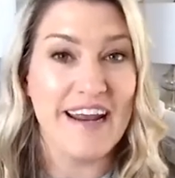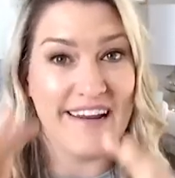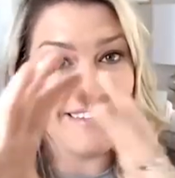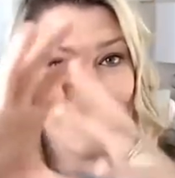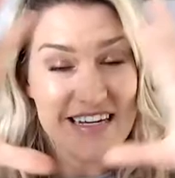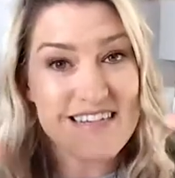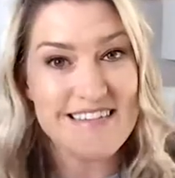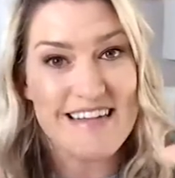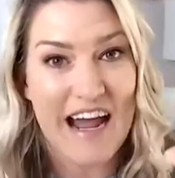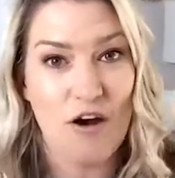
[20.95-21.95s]
And it
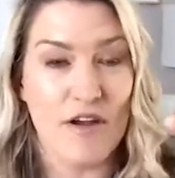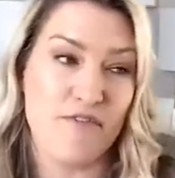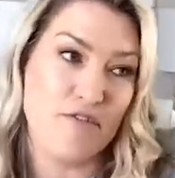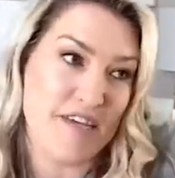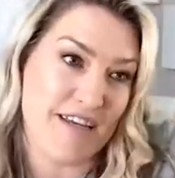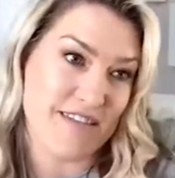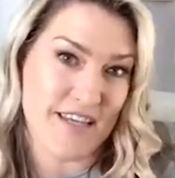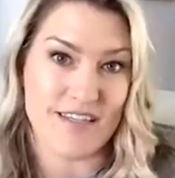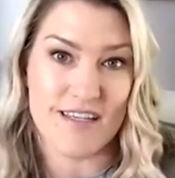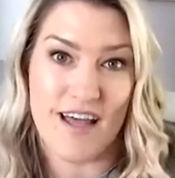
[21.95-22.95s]
lists out if you take
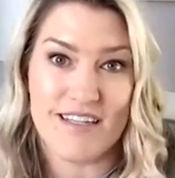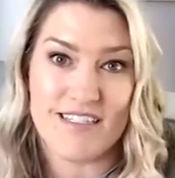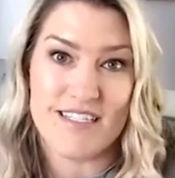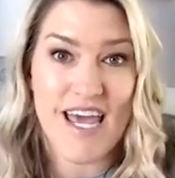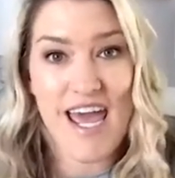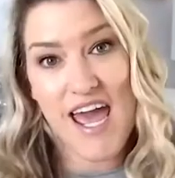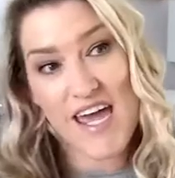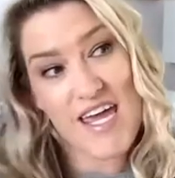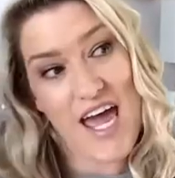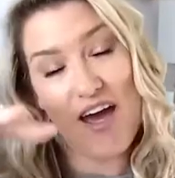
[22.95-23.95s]
six clients a
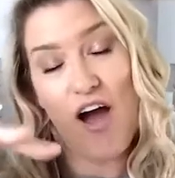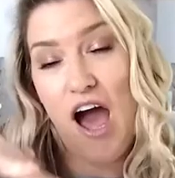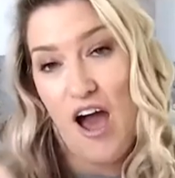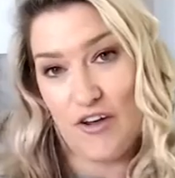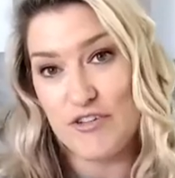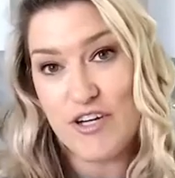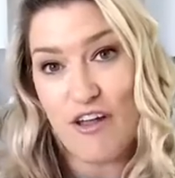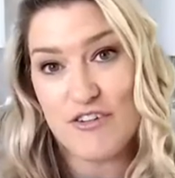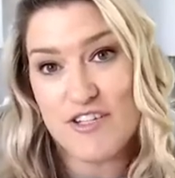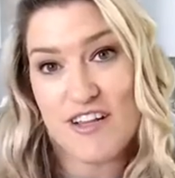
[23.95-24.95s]
day at $100
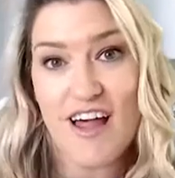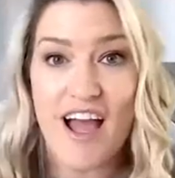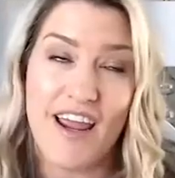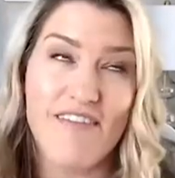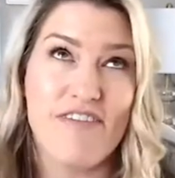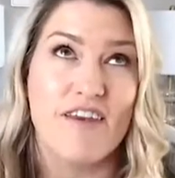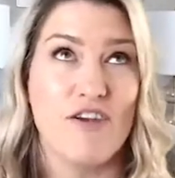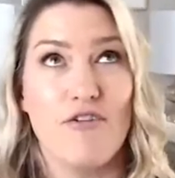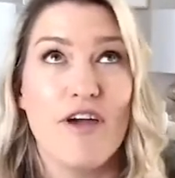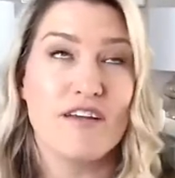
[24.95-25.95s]
a client, then
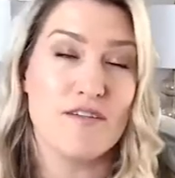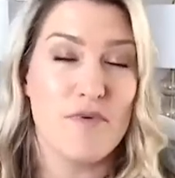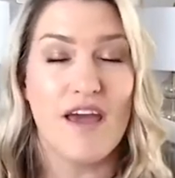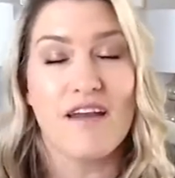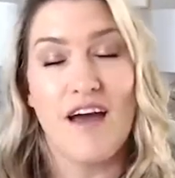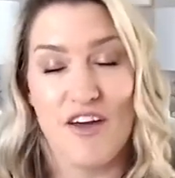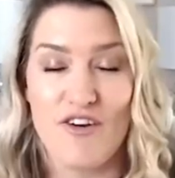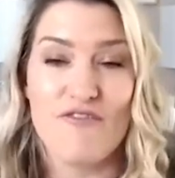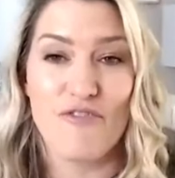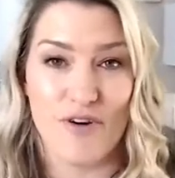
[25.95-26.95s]
you get to be at
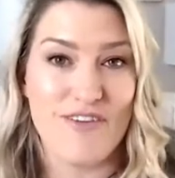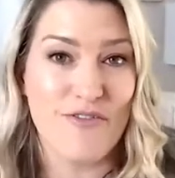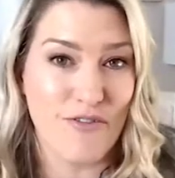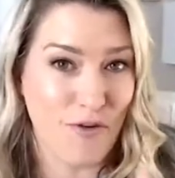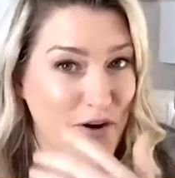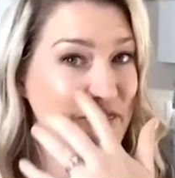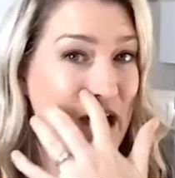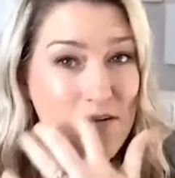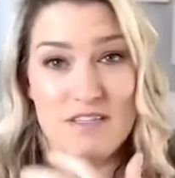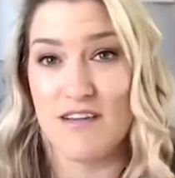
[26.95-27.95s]
$144,000
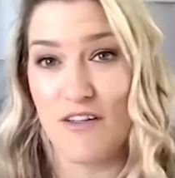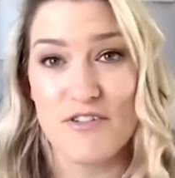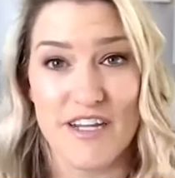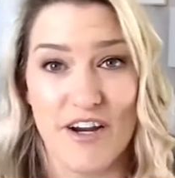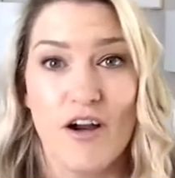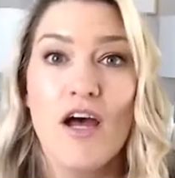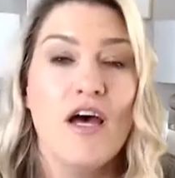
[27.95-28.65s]
a year.